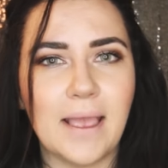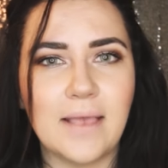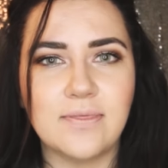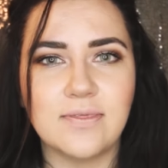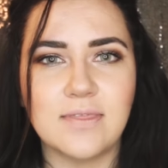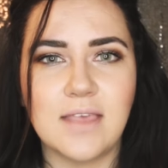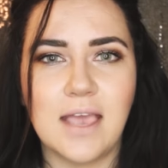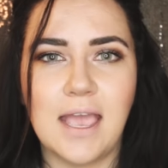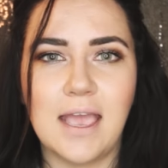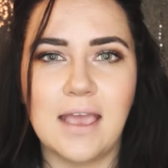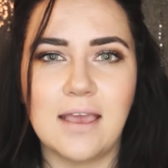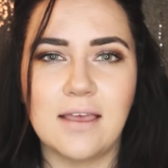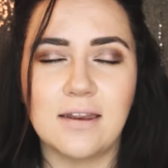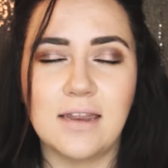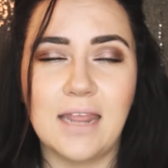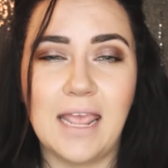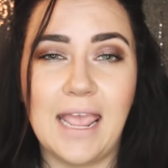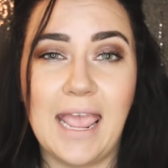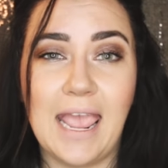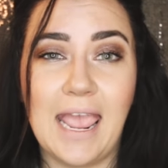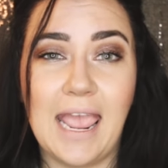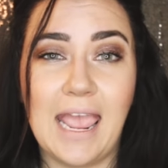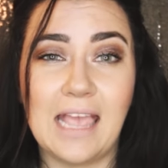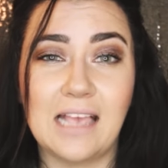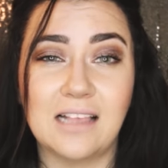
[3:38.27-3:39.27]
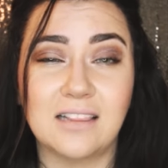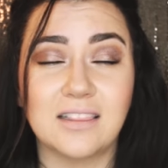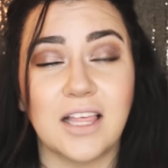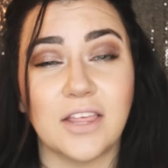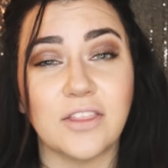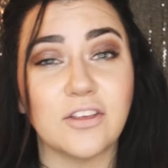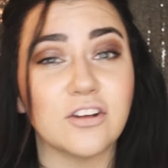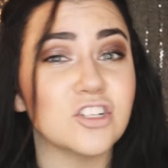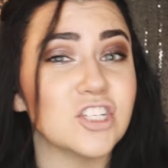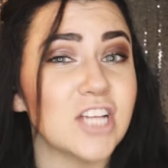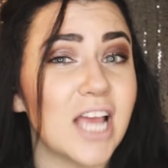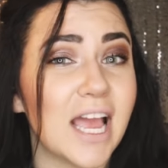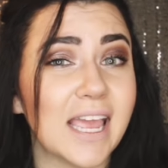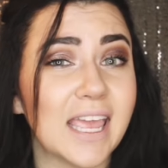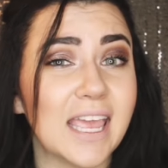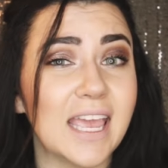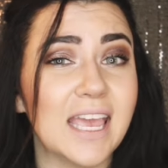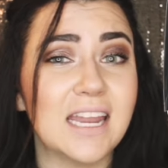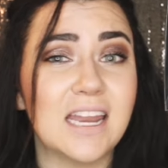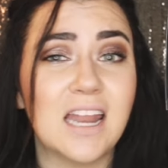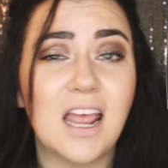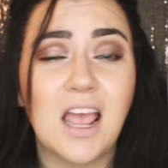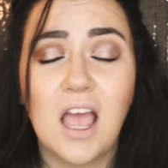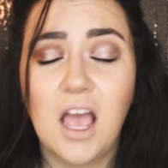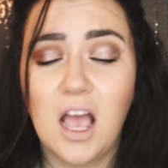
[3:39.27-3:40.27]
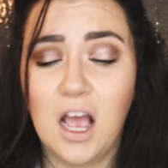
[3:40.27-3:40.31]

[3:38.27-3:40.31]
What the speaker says: and then a leather jacket,